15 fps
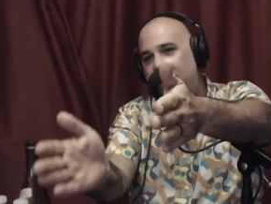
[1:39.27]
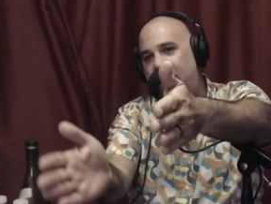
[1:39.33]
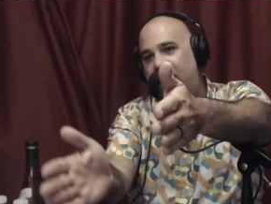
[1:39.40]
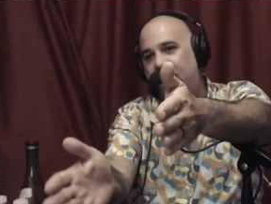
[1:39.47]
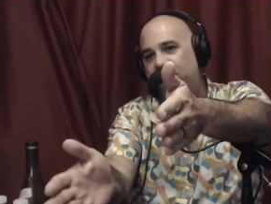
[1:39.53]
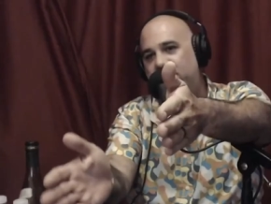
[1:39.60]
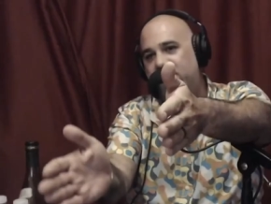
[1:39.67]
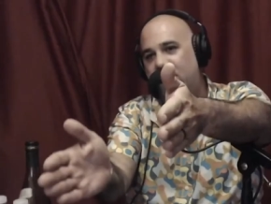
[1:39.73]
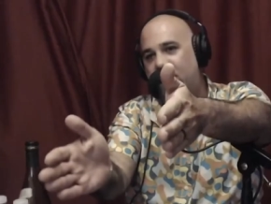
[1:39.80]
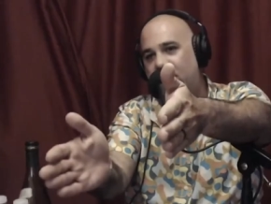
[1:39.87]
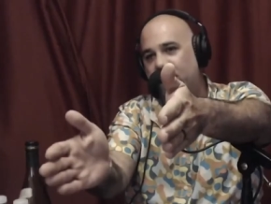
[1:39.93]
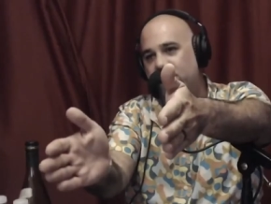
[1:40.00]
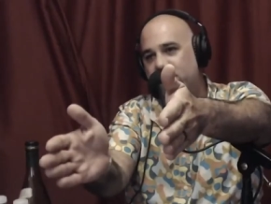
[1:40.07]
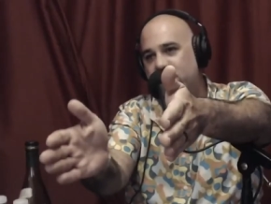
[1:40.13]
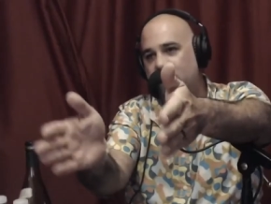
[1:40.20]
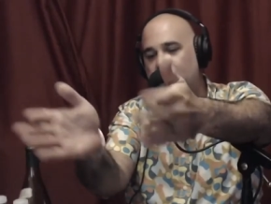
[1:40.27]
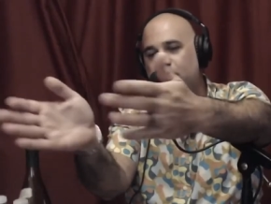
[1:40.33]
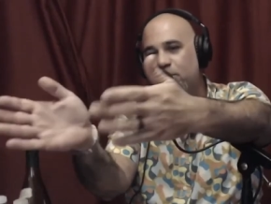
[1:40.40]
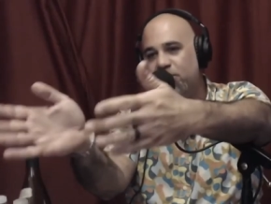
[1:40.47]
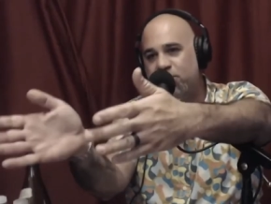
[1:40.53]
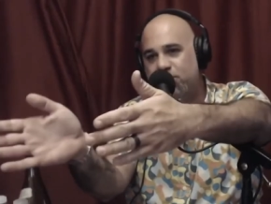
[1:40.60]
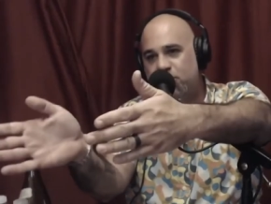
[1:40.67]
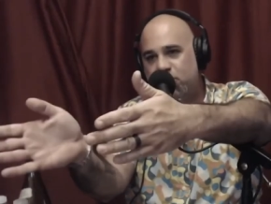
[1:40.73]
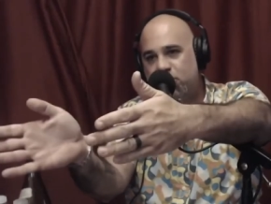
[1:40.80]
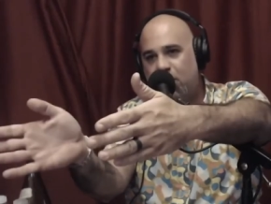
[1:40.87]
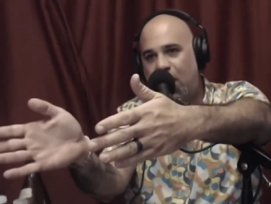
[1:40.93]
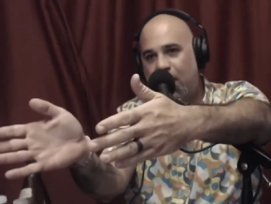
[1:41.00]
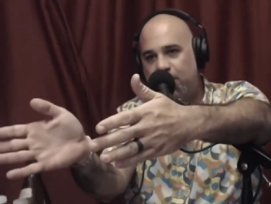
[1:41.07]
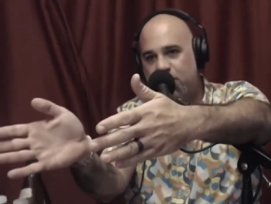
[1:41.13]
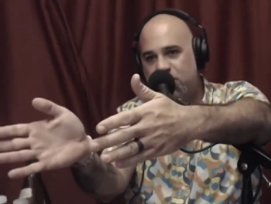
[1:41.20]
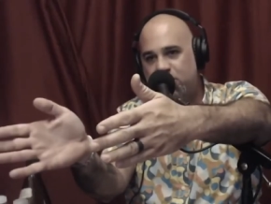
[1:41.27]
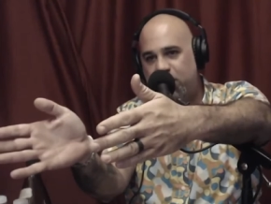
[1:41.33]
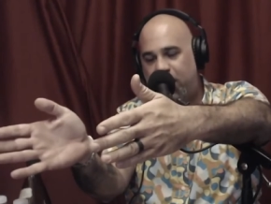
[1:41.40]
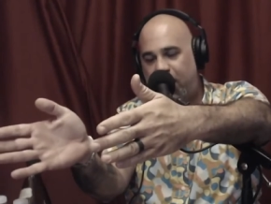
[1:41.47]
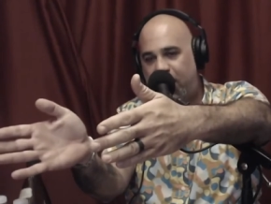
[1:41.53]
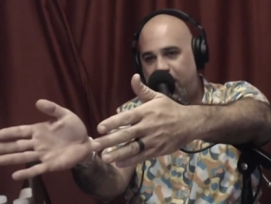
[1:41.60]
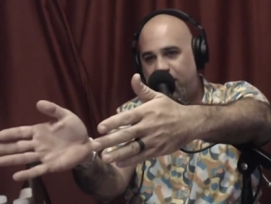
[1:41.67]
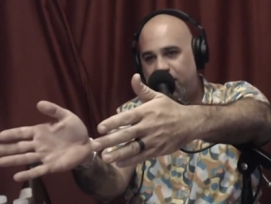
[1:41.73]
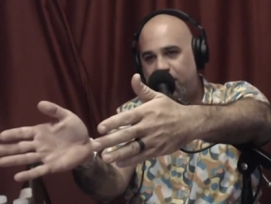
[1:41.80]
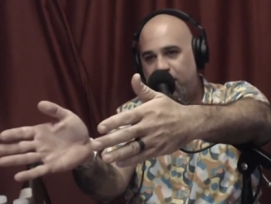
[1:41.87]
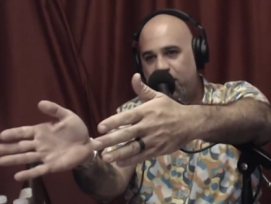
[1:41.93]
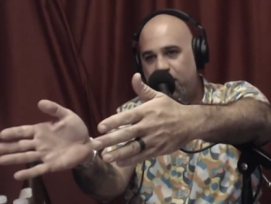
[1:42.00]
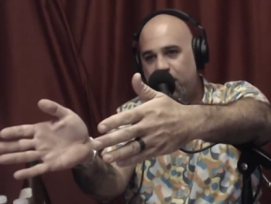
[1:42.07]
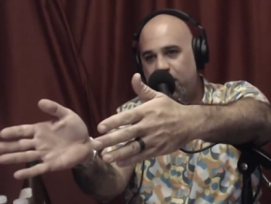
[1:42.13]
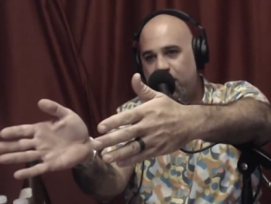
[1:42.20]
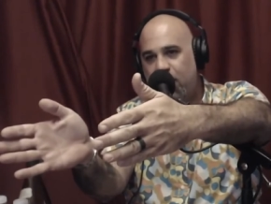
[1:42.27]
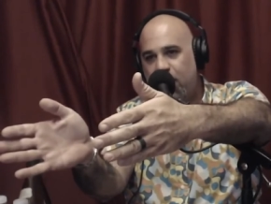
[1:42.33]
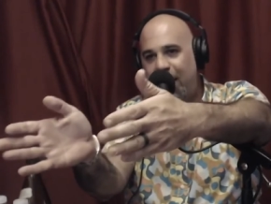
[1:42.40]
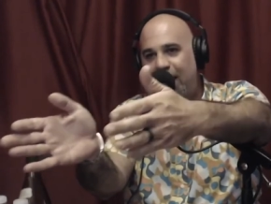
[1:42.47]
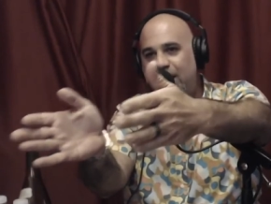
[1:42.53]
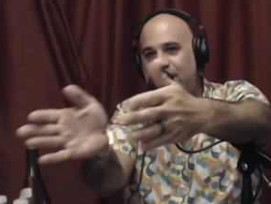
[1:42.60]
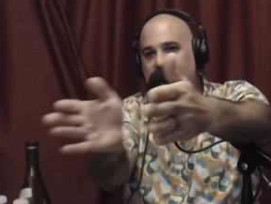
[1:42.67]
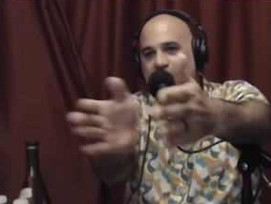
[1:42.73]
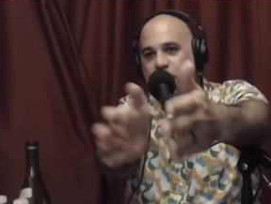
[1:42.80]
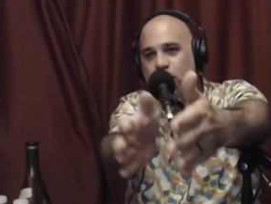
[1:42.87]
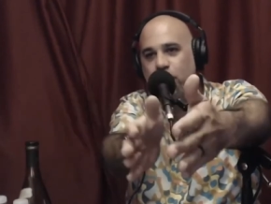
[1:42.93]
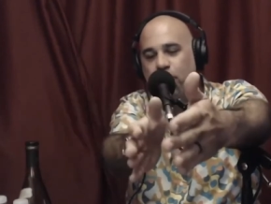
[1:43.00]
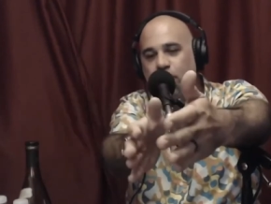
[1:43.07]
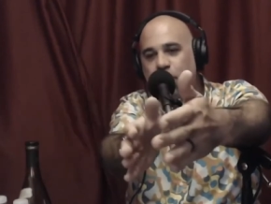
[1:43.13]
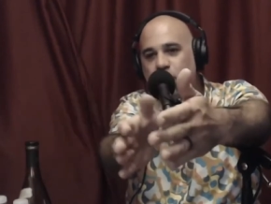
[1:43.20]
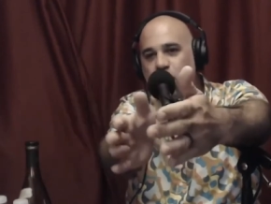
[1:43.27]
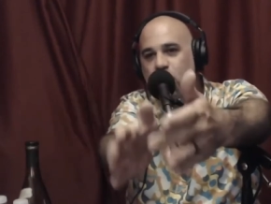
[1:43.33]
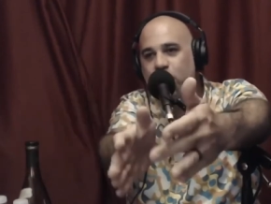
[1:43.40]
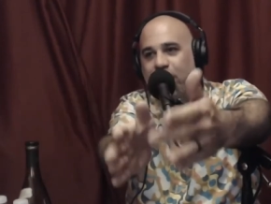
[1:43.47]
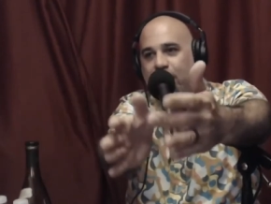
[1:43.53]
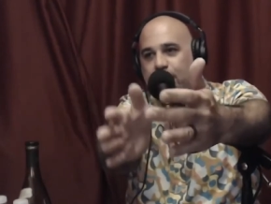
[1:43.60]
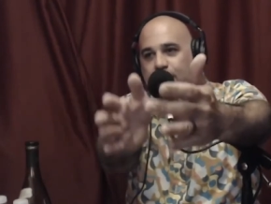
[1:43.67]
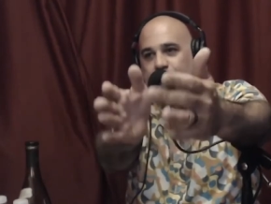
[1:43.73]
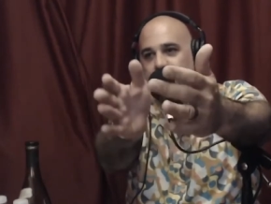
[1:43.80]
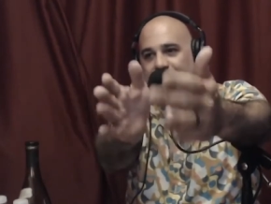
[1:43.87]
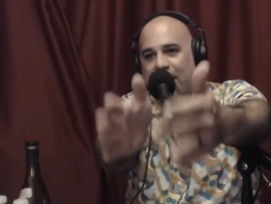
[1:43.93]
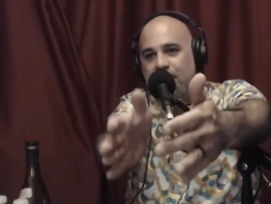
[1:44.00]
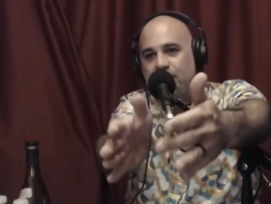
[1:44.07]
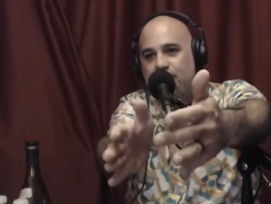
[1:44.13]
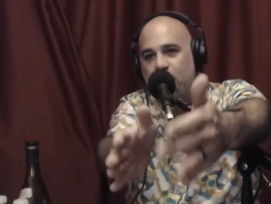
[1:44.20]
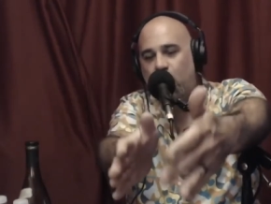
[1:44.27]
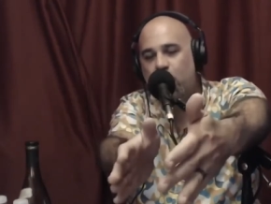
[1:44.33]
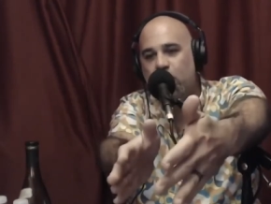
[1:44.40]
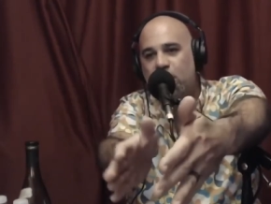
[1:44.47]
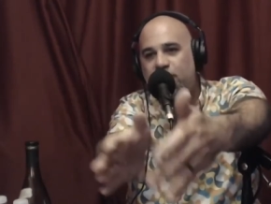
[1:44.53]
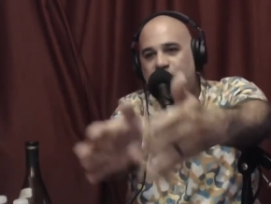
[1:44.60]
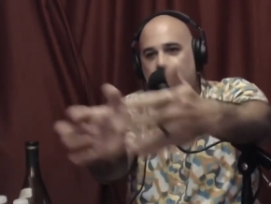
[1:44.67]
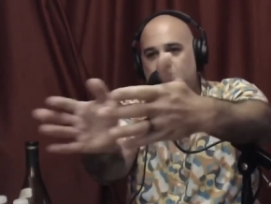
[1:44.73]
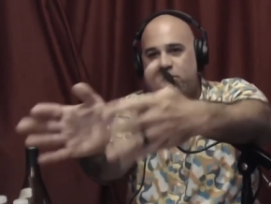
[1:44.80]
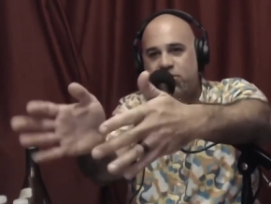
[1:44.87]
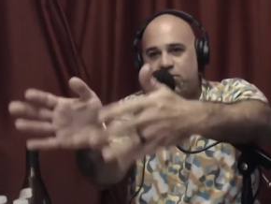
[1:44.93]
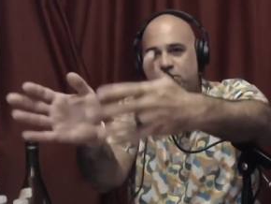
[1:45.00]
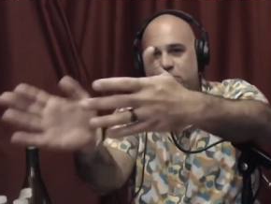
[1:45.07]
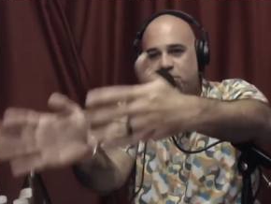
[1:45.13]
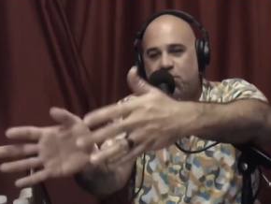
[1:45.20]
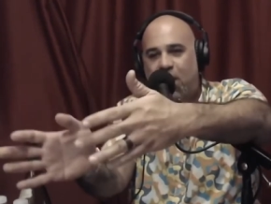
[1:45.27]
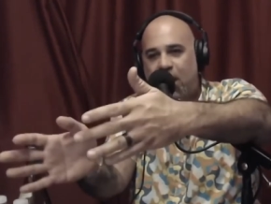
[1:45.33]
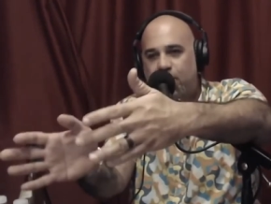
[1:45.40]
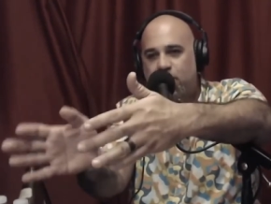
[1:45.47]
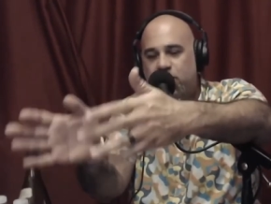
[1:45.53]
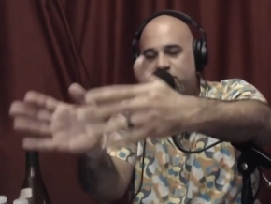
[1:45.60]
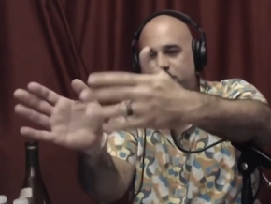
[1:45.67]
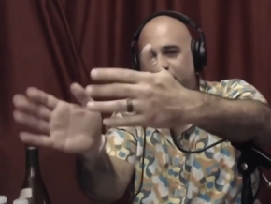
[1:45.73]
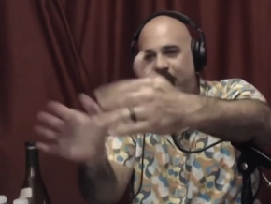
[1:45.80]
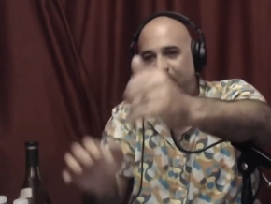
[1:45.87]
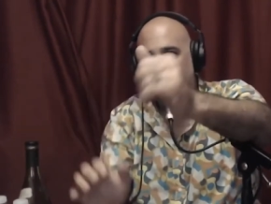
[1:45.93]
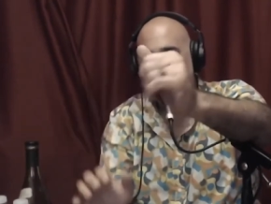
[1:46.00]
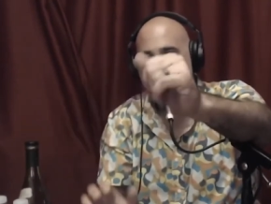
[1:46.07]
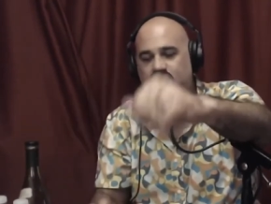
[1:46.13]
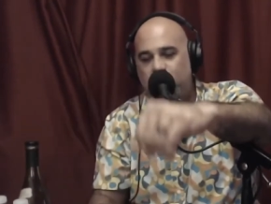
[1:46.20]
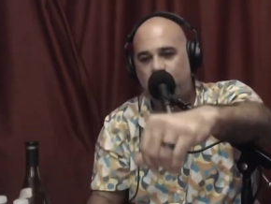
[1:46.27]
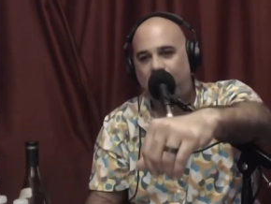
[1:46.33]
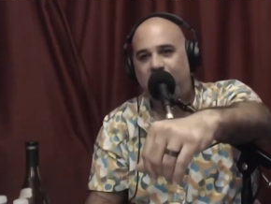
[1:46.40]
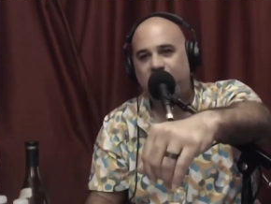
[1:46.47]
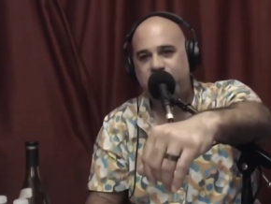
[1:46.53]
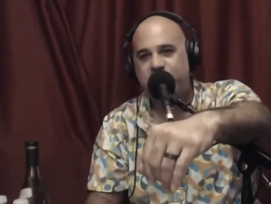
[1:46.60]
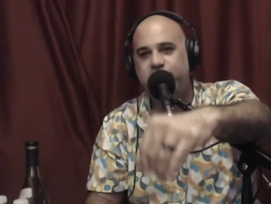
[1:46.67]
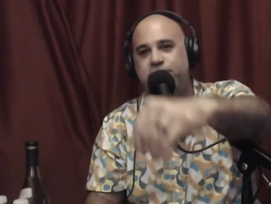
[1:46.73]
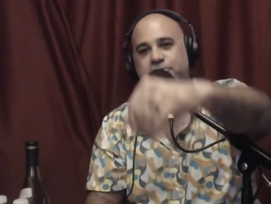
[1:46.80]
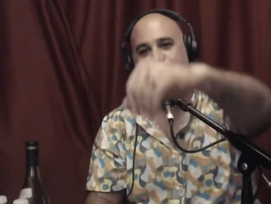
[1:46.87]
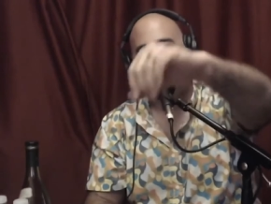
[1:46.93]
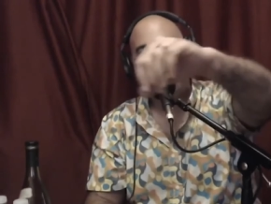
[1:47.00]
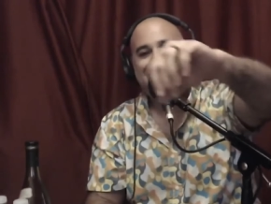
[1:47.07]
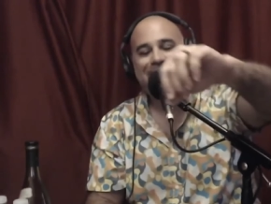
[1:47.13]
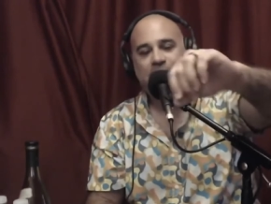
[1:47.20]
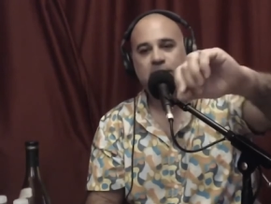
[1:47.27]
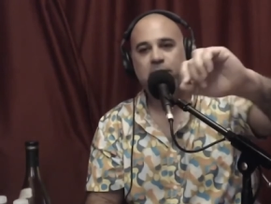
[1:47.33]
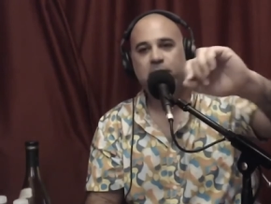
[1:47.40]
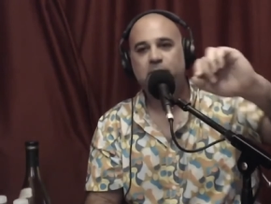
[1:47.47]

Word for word: a half times the number of subscribers we have and yet you're you get many more of your subscribers to actually watch your shit.